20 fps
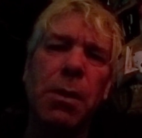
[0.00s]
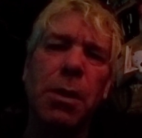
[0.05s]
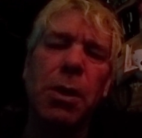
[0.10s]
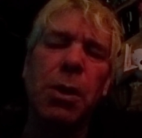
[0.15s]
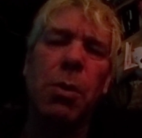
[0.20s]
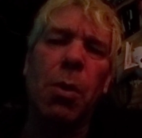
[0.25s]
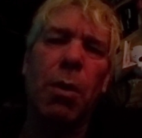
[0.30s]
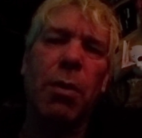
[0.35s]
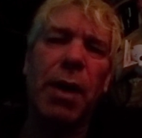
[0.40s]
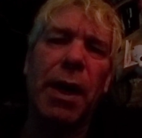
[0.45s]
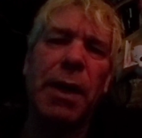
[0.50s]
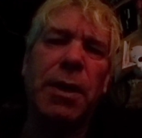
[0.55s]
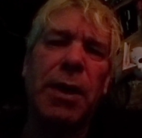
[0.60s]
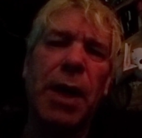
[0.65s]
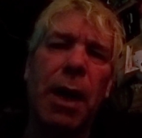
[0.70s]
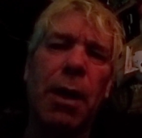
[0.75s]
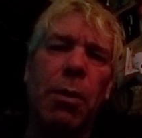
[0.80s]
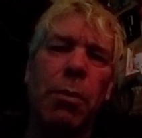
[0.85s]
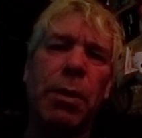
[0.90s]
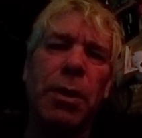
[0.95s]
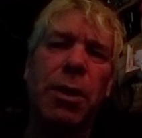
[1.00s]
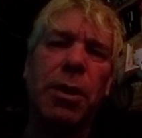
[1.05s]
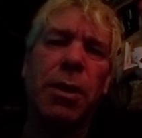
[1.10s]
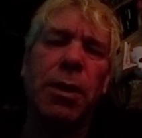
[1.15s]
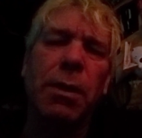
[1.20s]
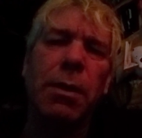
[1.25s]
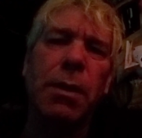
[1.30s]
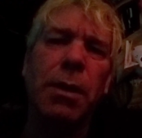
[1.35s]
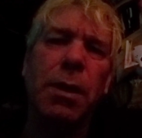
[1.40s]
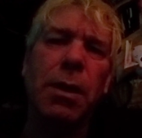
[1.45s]
You are a
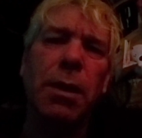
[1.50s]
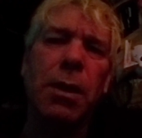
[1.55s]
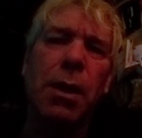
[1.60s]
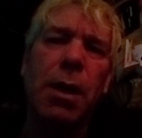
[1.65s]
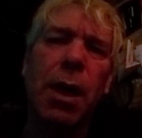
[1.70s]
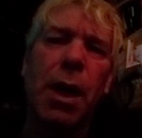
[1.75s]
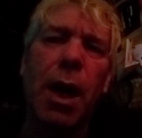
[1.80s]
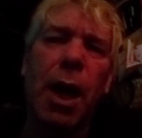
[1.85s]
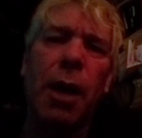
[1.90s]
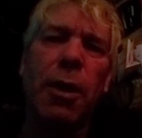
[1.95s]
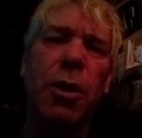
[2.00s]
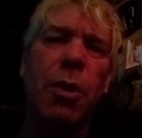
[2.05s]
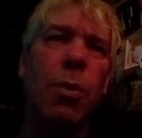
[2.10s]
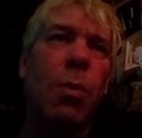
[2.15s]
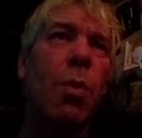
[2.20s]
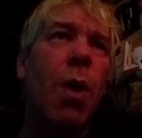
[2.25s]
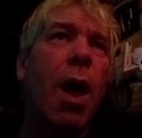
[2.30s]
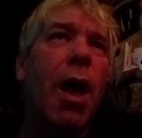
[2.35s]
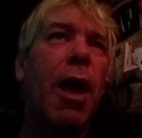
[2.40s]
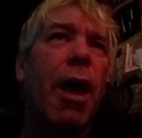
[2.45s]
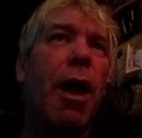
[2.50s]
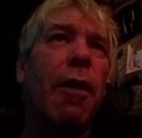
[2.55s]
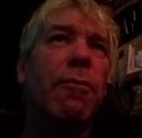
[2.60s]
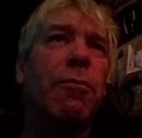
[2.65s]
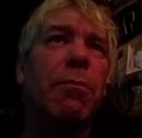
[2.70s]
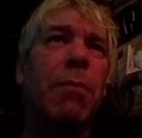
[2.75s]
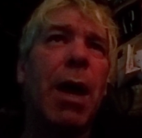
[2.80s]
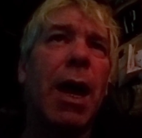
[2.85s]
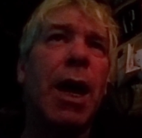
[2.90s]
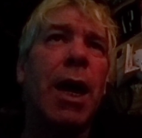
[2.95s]
terrorist. And you have
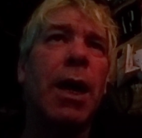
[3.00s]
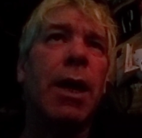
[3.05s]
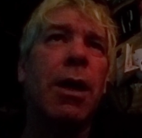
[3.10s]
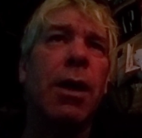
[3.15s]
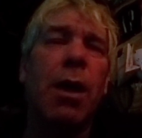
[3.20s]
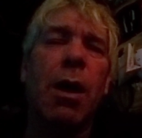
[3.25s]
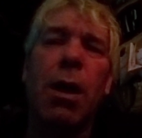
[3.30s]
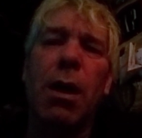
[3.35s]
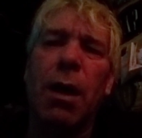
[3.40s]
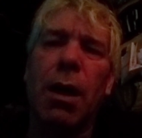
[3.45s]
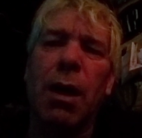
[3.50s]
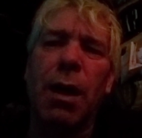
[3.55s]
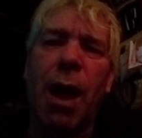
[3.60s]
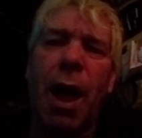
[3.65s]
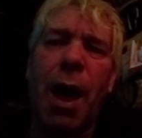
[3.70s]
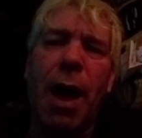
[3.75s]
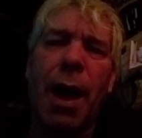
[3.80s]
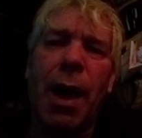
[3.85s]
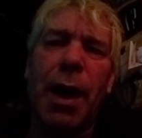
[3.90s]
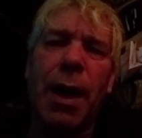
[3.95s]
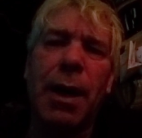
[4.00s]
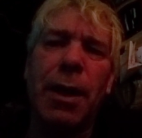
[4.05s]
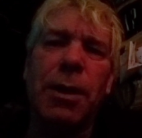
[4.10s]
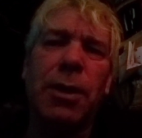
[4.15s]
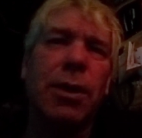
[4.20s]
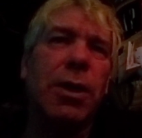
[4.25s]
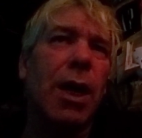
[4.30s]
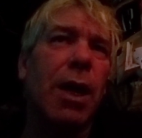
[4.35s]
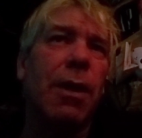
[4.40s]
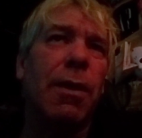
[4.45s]
made
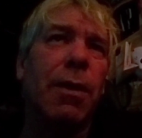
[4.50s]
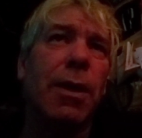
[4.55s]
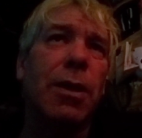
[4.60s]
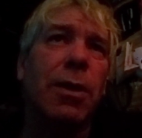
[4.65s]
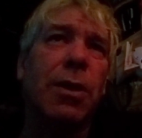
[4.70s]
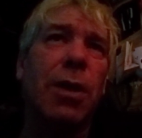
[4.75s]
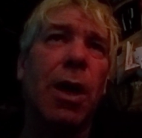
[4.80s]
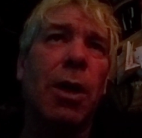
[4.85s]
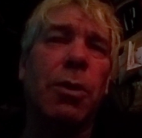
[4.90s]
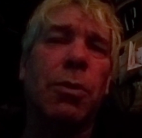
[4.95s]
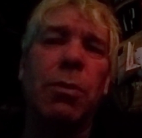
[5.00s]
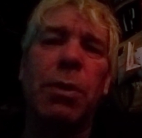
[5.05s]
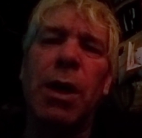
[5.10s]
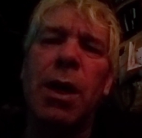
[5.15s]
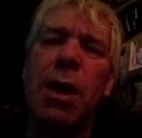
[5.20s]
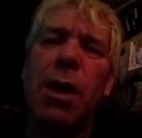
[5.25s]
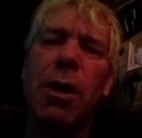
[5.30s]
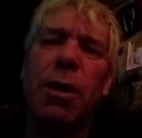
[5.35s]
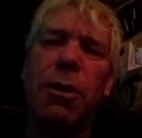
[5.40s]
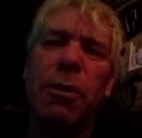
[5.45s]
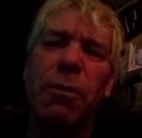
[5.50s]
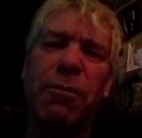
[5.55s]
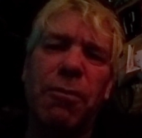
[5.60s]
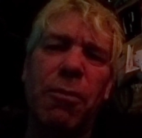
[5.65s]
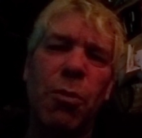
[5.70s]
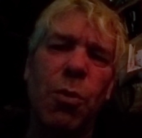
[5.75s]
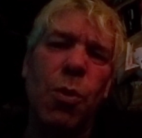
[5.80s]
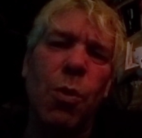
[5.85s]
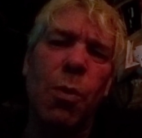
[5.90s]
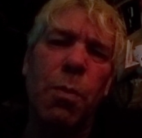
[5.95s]
lies in this country to
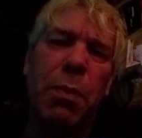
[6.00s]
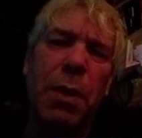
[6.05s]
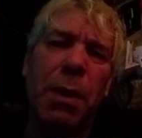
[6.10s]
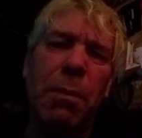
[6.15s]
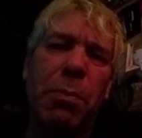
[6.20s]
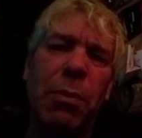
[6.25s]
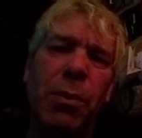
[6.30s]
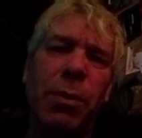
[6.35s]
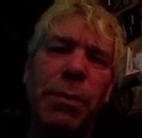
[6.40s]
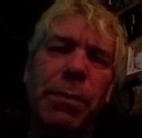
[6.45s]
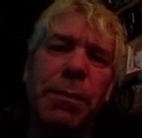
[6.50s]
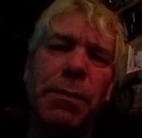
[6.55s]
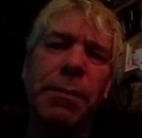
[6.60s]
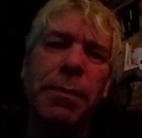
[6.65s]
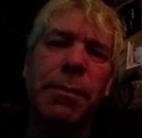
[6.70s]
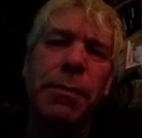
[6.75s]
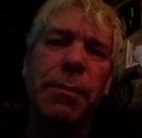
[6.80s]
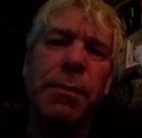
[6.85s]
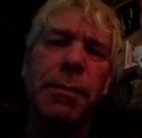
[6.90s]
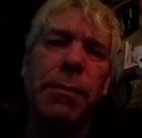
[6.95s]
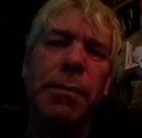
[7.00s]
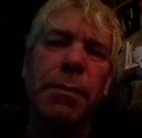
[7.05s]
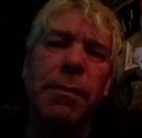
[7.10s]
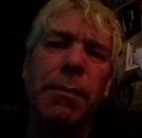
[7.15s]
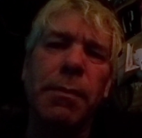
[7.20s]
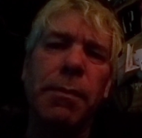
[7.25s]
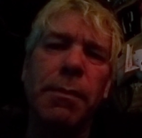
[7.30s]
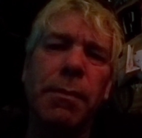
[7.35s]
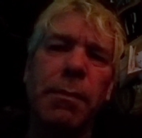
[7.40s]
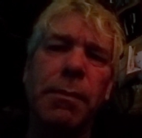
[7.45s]
fool people.
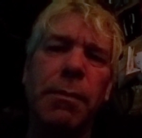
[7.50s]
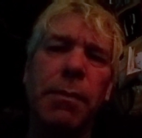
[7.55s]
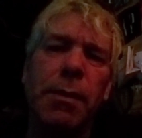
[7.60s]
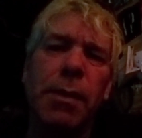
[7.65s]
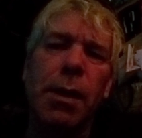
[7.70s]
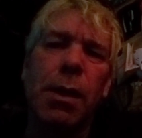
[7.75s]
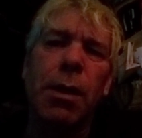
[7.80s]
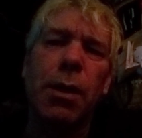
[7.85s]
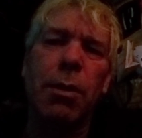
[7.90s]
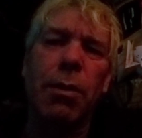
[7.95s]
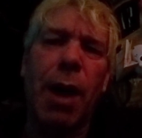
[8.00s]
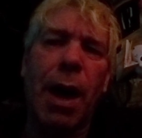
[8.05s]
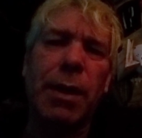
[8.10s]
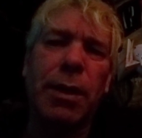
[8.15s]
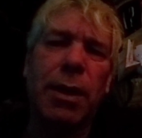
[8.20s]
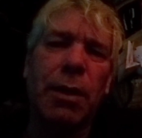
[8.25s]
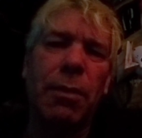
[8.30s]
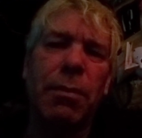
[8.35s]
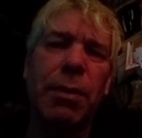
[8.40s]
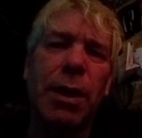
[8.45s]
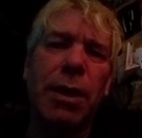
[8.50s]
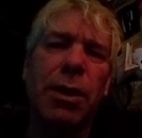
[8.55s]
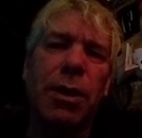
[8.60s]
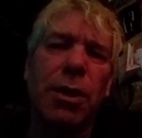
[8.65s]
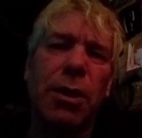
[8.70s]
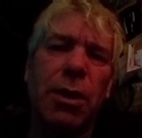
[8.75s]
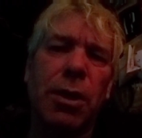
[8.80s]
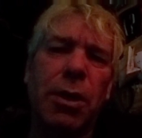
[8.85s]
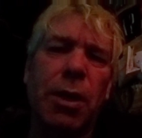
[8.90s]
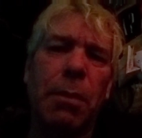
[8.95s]
Your activities
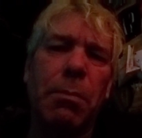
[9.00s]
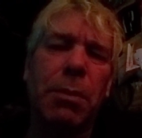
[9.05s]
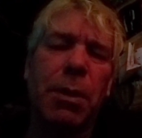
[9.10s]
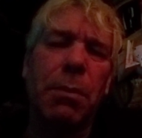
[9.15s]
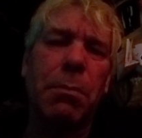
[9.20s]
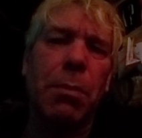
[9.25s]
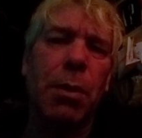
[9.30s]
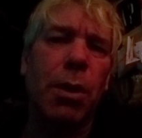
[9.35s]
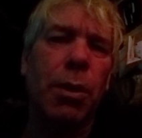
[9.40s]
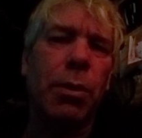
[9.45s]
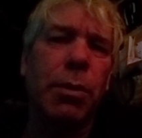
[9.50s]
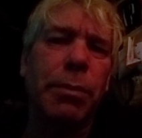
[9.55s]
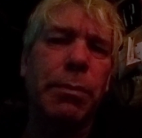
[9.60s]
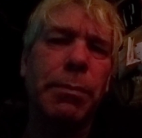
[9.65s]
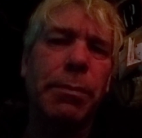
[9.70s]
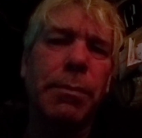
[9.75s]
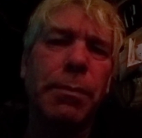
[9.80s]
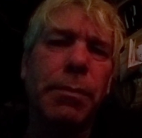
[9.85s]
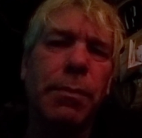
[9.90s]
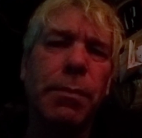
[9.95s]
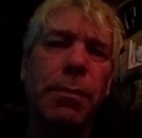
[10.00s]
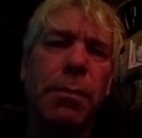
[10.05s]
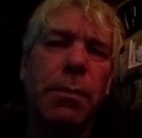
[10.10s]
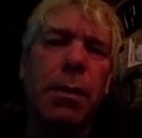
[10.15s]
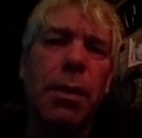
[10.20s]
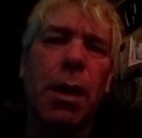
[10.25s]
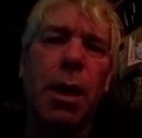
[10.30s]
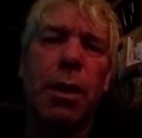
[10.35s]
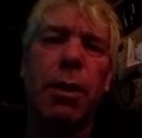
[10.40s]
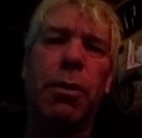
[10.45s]
is attempted murder.
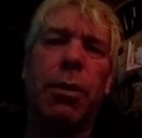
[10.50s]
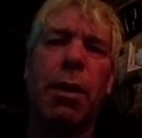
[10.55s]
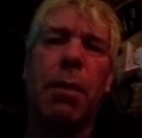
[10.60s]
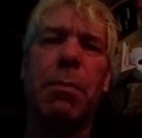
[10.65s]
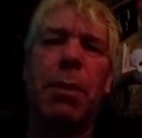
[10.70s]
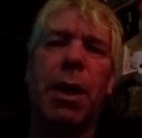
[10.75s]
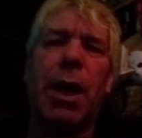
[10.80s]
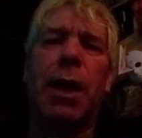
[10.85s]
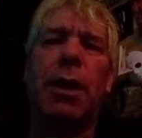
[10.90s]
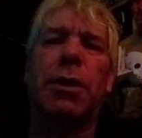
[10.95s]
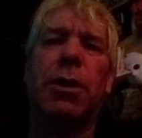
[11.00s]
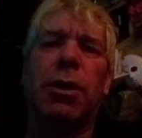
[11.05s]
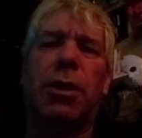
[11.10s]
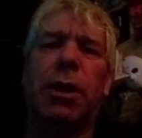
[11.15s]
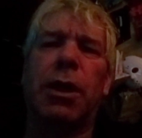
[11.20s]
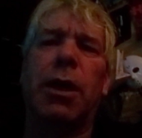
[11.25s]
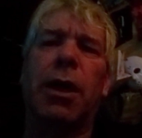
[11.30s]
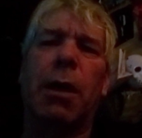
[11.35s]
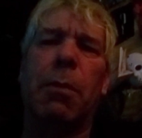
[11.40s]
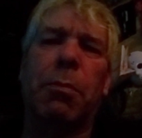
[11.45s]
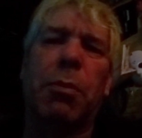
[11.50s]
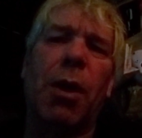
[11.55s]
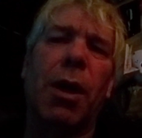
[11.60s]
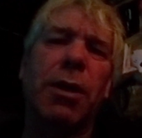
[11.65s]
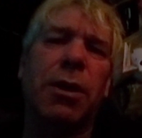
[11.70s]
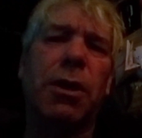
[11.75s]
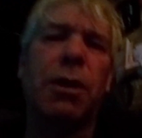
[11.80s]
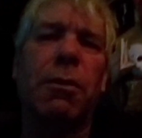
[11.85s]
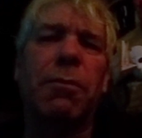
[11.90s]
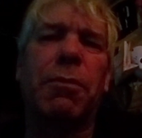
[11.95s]
And your government agents need to get
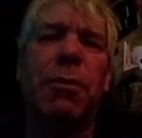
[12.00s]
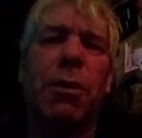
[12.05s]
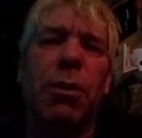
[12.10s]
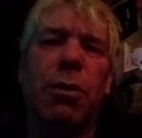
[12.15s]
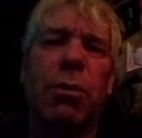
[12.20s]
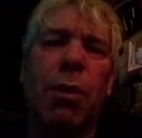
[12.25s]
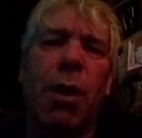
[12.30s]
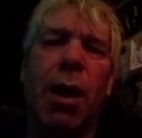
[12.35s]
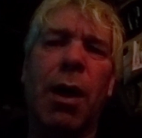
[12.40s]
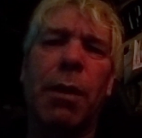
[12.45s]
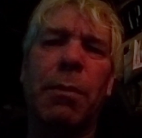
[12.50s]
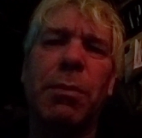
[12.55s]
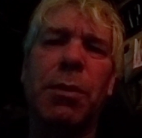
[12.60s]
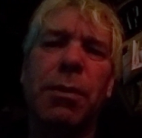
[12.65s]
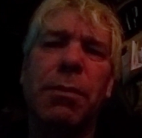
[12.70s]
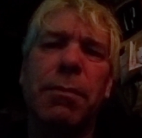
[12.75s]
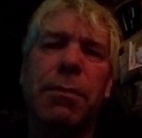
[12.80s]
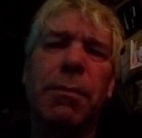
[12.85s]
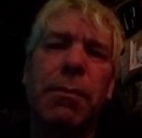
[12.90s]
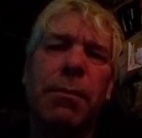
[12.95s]
prosecuted for your crimes.